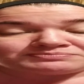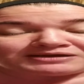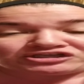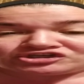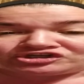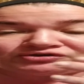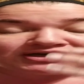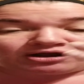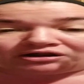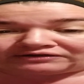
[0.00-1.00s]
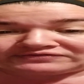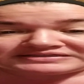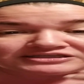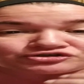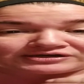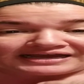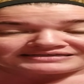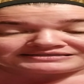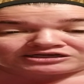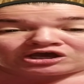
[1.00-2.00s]
Make sure you get all of the citric
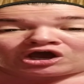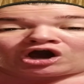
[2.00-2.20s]
acid